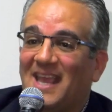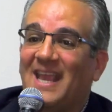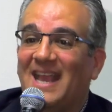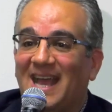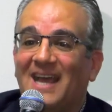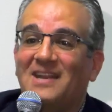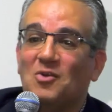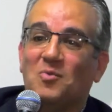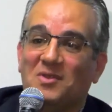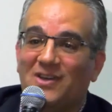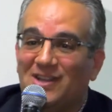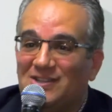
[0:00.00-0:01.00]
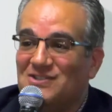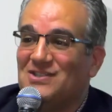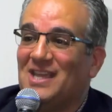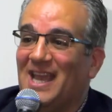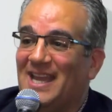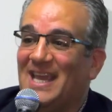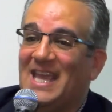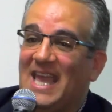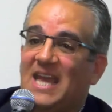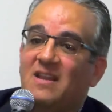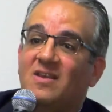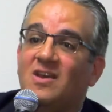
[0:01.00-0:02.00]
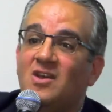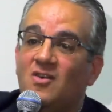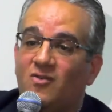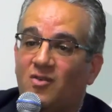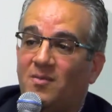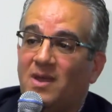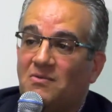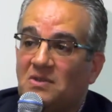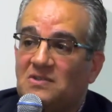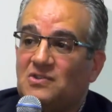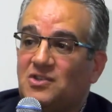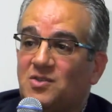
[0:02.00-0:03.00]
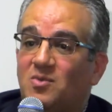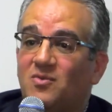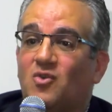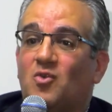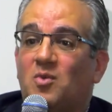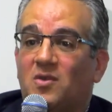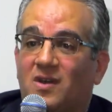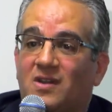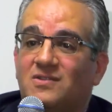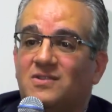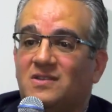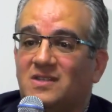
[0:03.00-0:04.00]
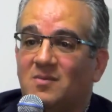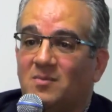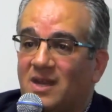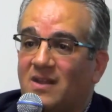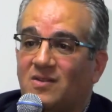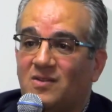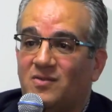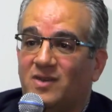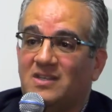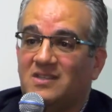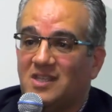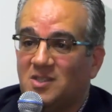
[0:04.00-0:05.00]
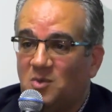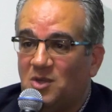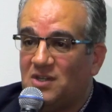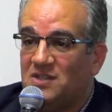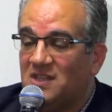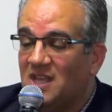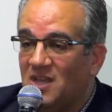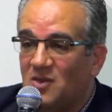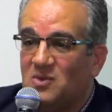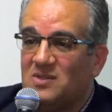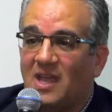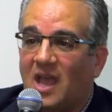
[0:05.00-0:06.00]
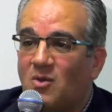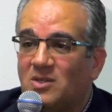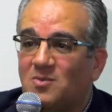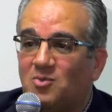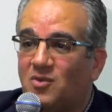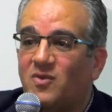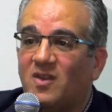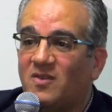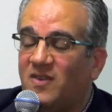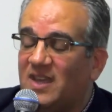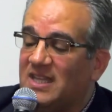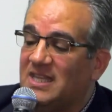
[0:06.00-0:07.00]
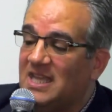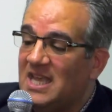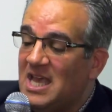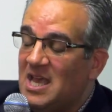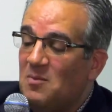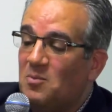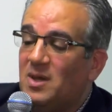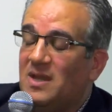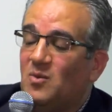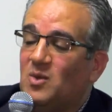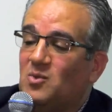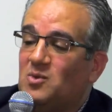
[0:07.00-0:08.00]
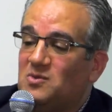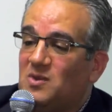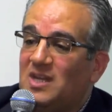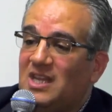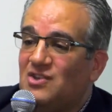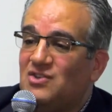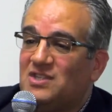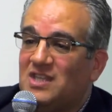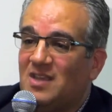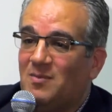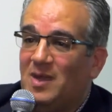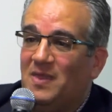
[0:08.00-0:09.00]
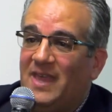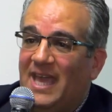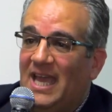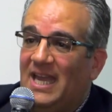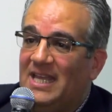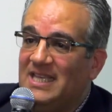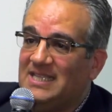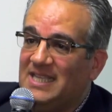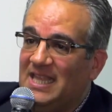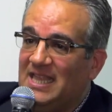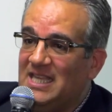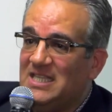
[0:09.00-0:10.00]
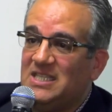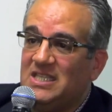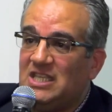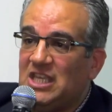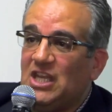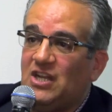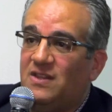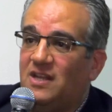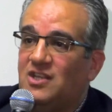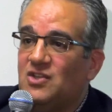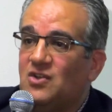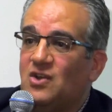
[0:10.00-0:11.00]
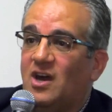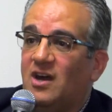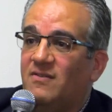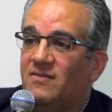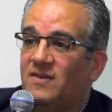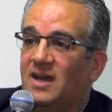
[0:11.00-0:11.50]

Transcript: hey, I know pathology, and I had, from my research before pathology, some medical device experience. I was a perfect fit. But what was really interesting about that is that this year that I took off,